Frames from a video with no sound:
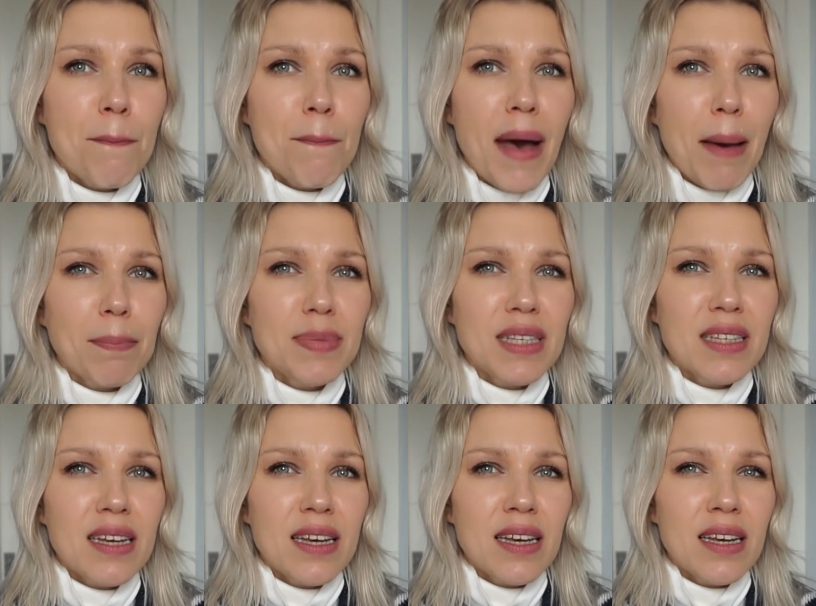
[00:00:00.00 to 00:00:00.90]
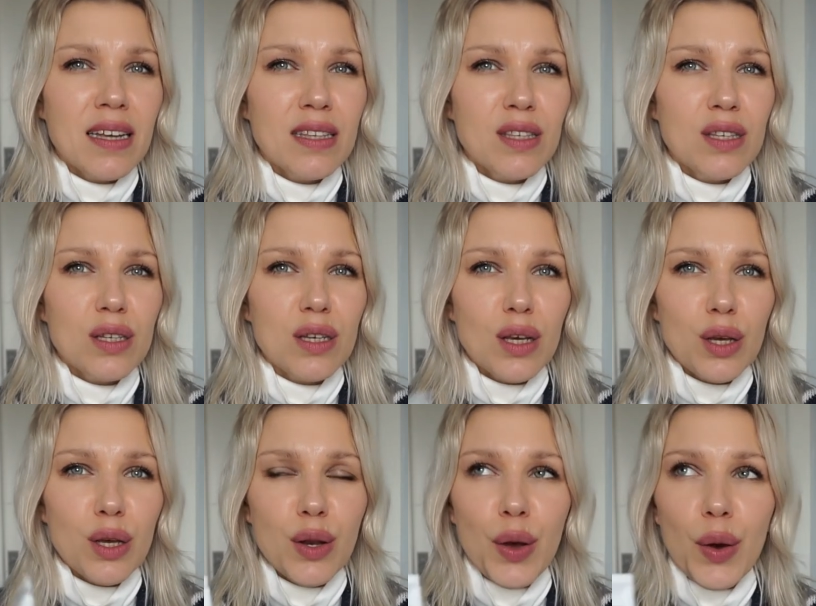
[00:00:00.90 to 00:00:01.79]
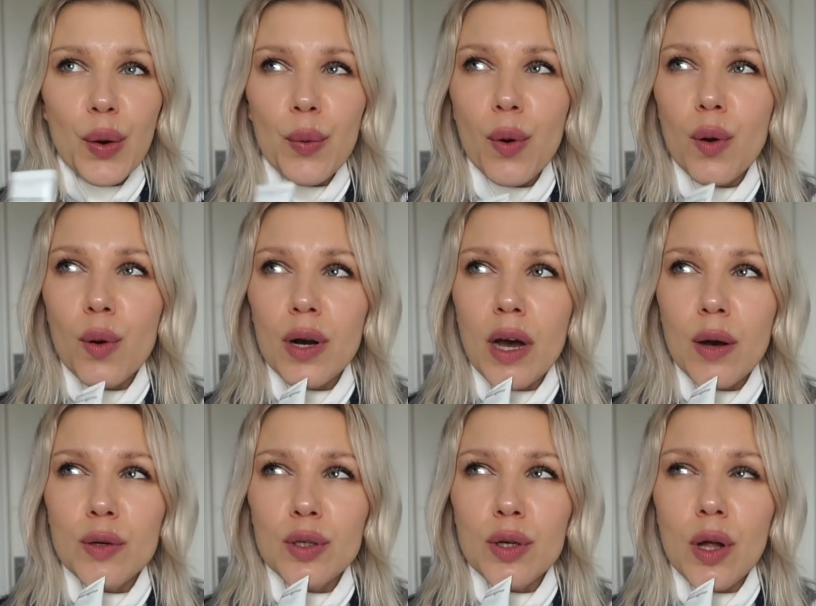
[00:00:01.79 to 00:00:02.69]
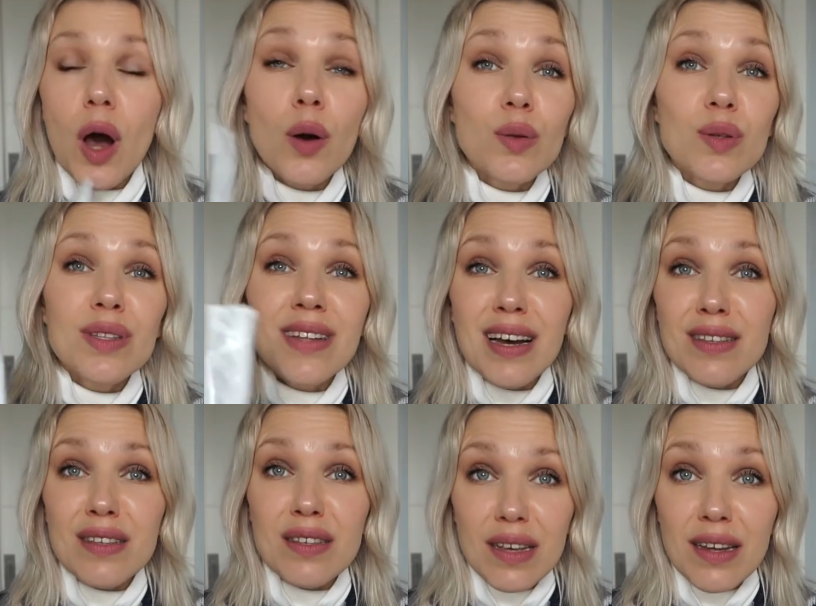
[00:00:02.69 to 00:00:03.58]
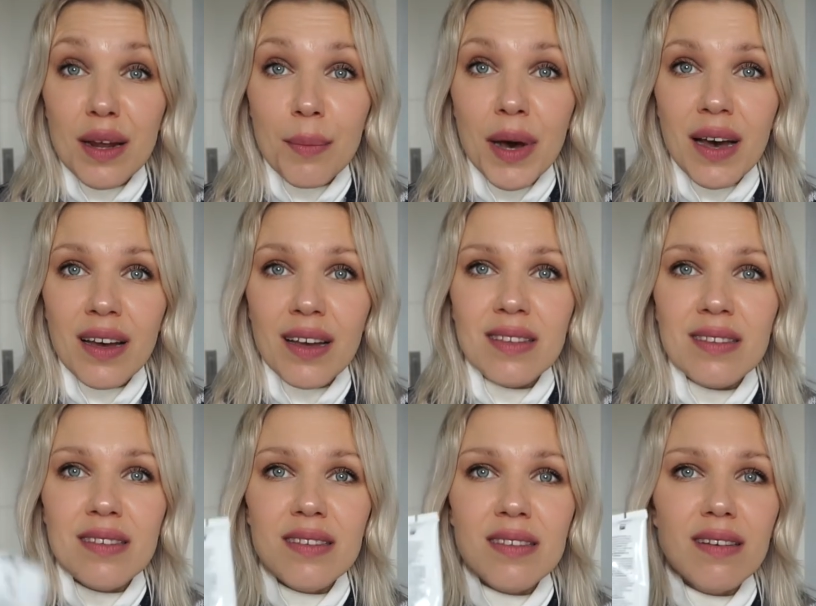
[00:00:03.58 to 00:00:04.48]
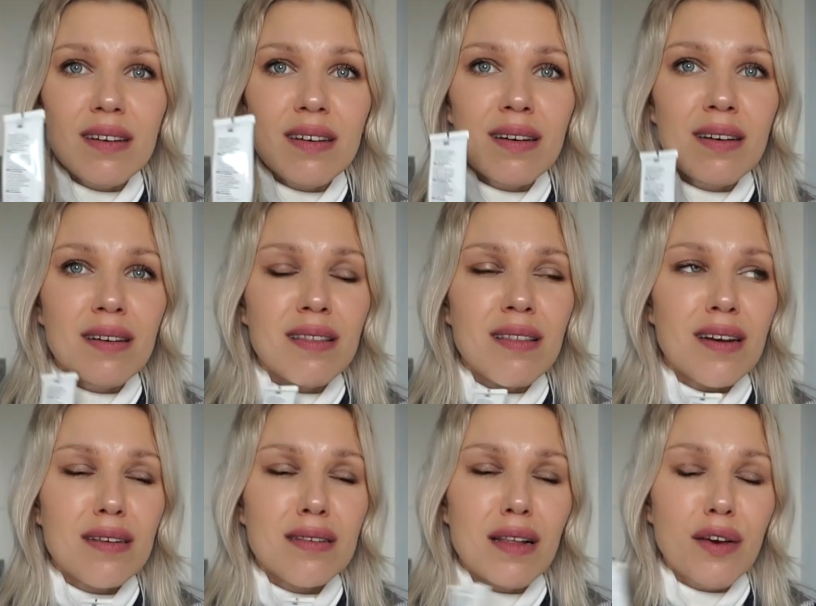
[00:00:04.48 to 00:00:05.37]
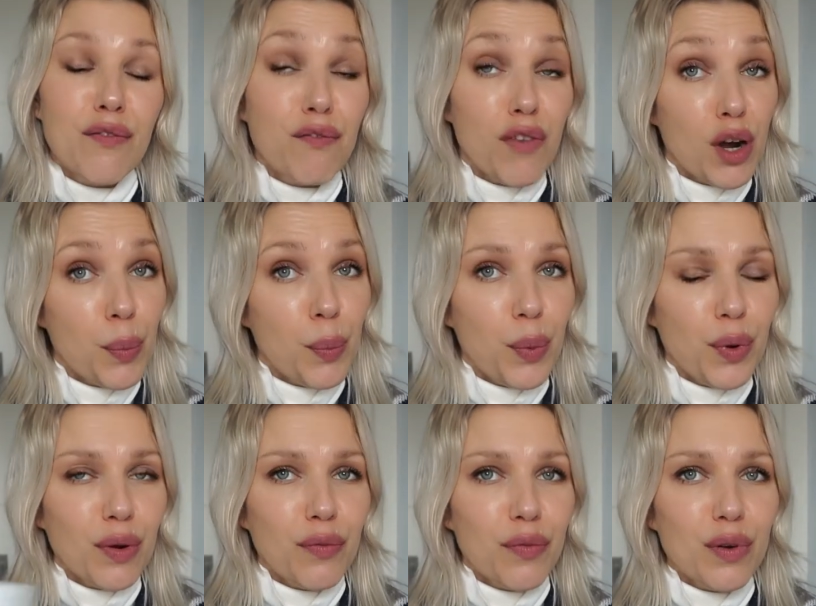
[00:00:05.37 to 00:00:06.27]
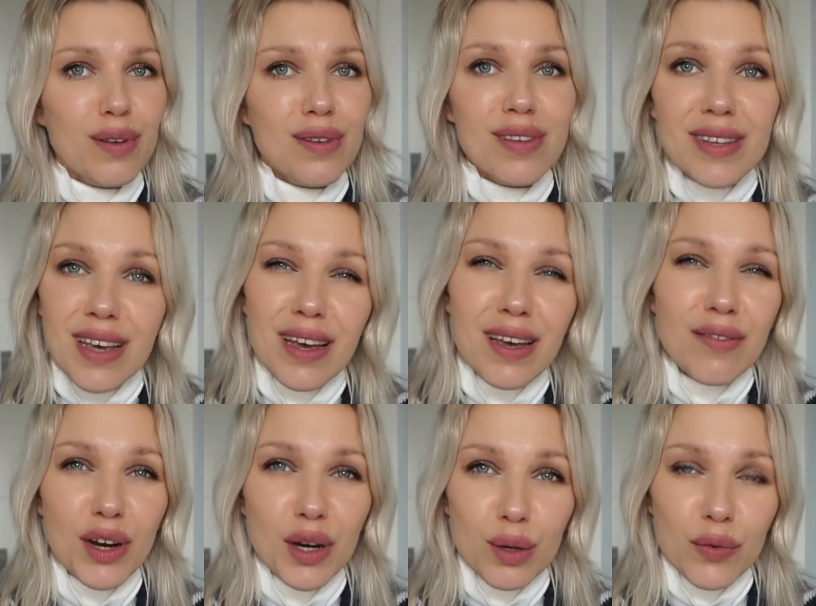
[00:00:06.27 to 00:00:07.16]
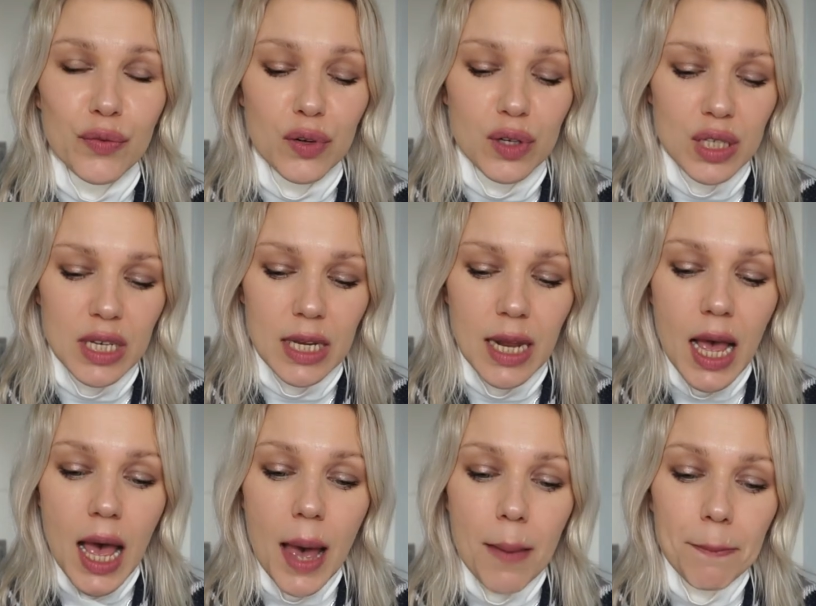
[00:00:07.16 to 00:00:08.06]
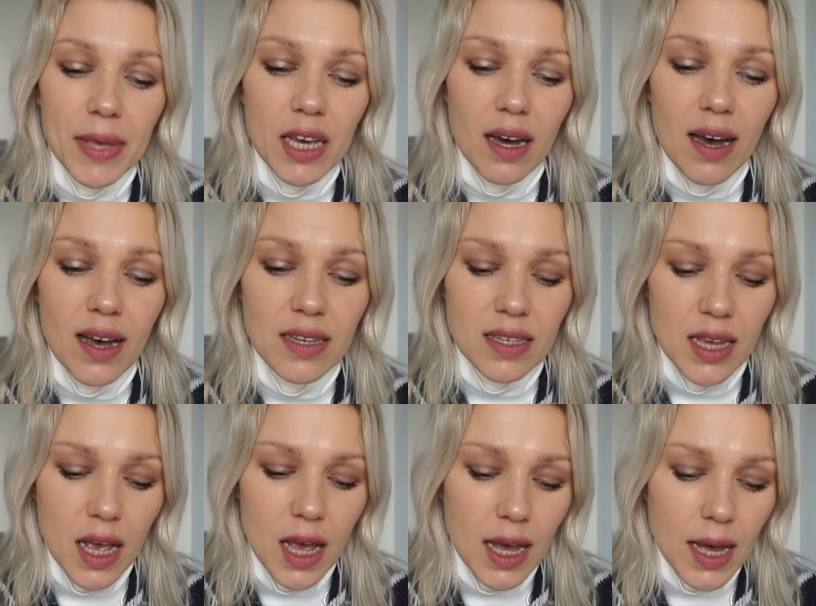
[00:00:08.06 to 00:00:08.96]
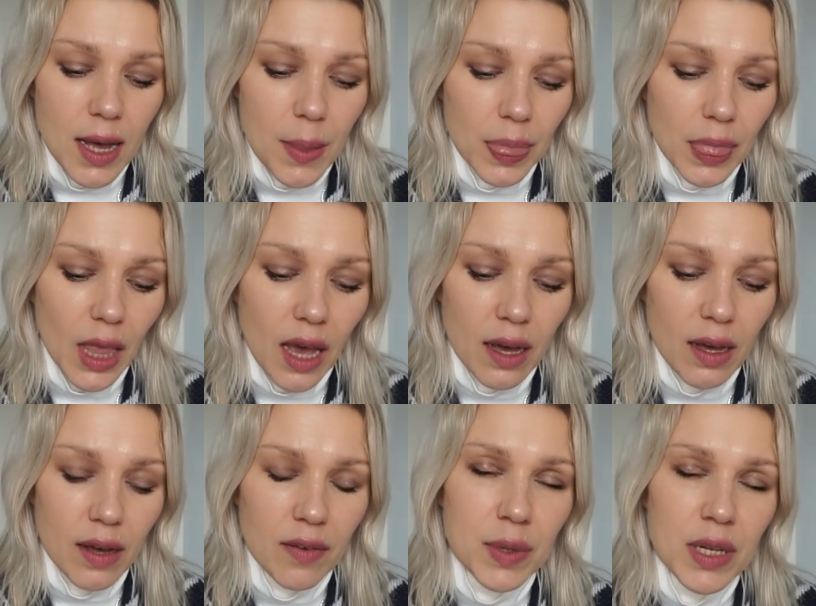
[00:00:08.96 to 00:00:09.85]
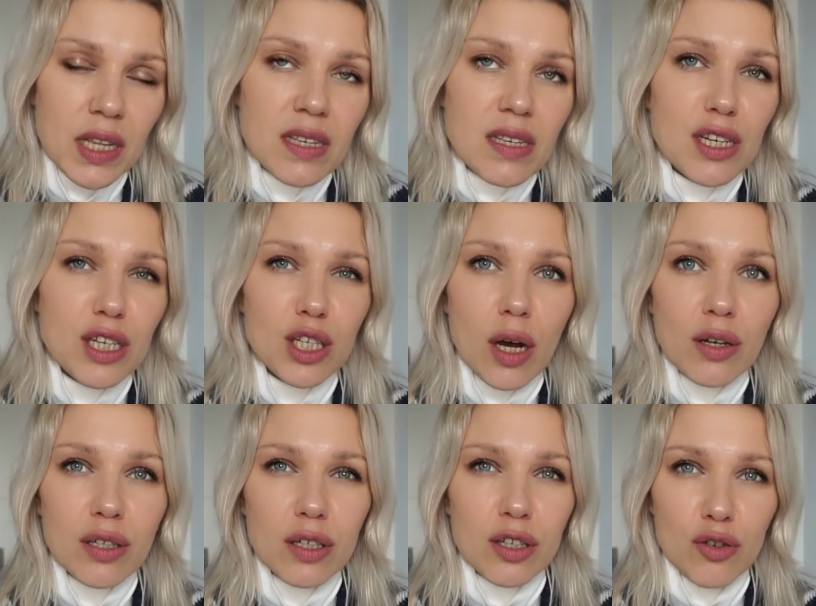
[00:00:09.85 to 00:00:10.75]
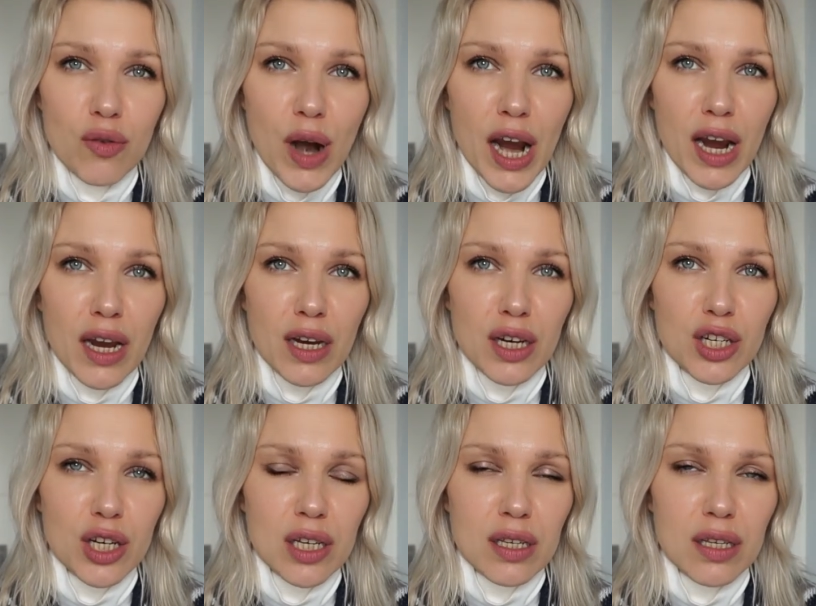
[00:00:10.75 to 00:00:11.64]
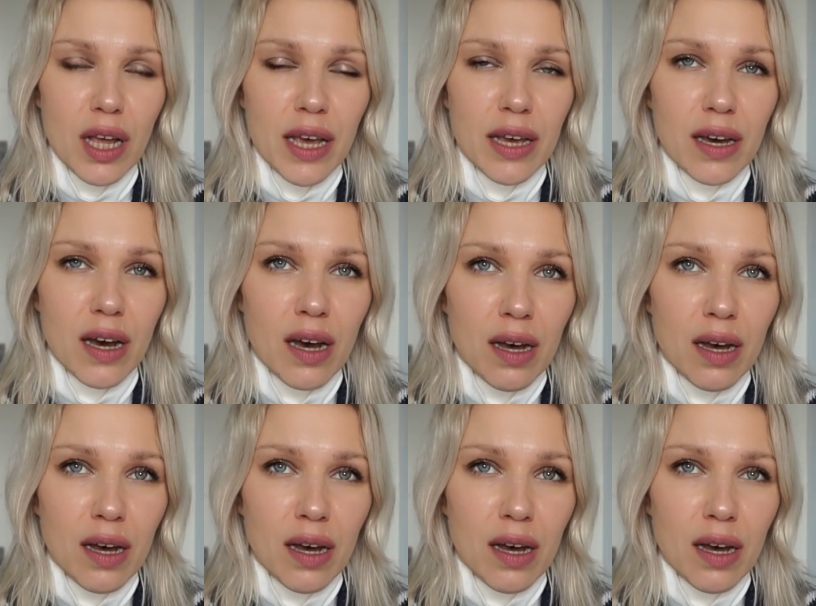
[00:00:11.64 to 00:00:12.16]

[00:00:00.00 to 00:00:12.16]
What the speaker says: peptides, you know, or how would you call it? Oh, niacinamides, that is like very important for your skin, very good for skin. Because I've been listening to Dr. Dre, she's like